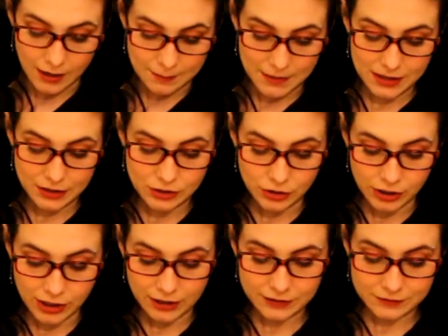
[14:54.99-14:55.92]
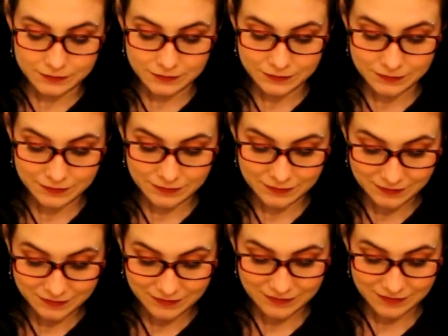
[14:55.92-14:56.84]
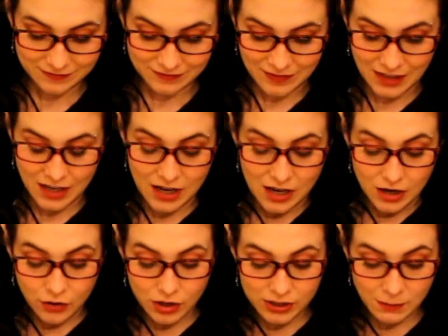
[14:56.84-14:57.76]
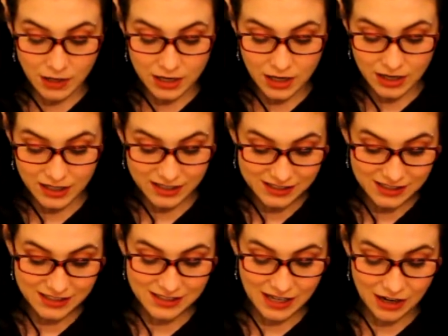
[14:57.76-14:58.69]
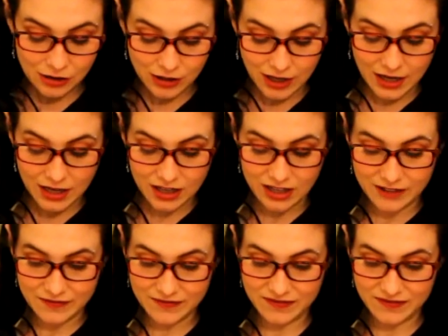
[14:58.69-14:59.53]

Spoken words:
made a turkey. Of course, my youngest is now like,